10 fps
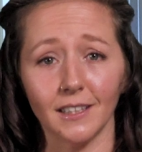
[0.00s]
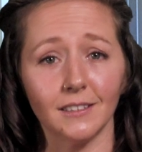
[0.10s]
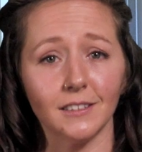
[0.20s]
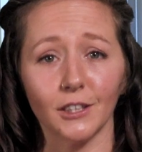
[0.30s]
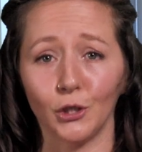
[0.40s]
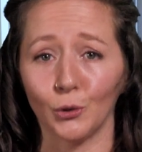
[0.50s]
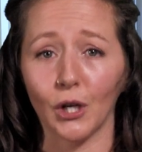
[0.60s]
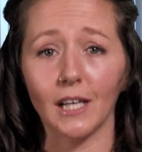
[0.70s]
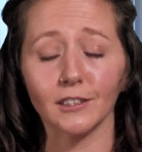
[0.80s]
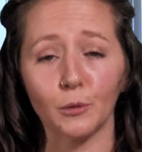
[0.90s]
is to
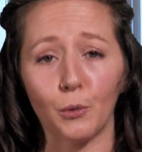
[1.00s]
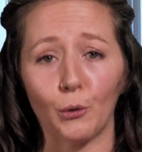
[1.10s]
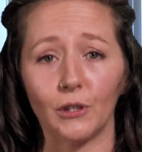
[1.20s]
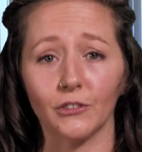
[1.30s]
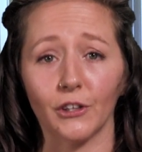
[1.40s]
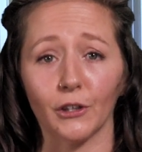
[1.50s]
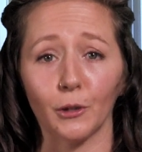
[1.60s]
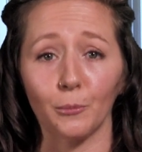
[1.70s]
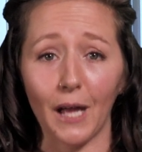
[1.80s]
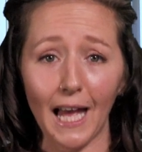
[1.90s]
utilize components that are
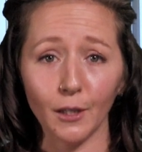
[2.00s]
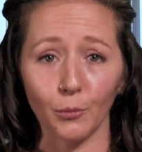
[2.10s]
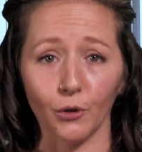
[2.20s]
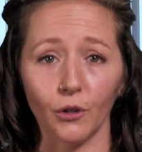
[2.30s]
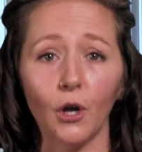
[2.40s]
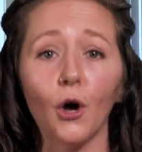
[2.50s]
compatible